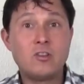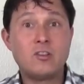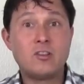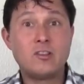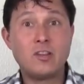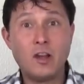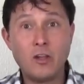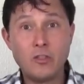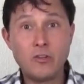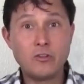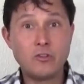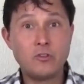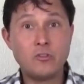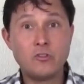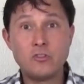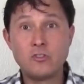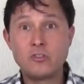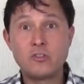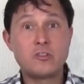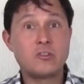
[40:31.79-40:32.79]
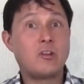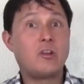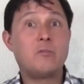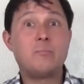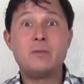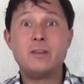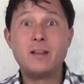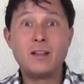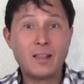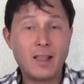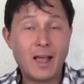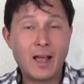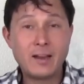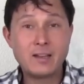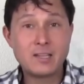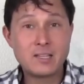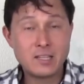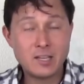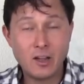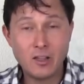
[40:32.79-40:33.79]
to sell their juicers, because I'd be
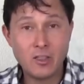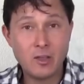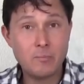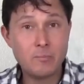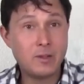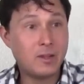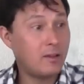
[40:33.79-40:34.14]
glad to sell them,